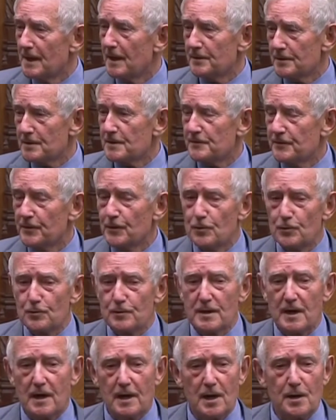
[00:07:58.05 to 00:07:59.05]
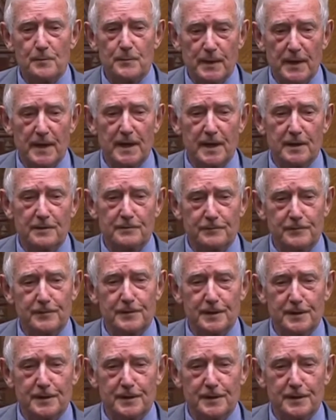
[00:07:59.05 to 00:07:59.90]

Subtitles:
Huddersfield are playing for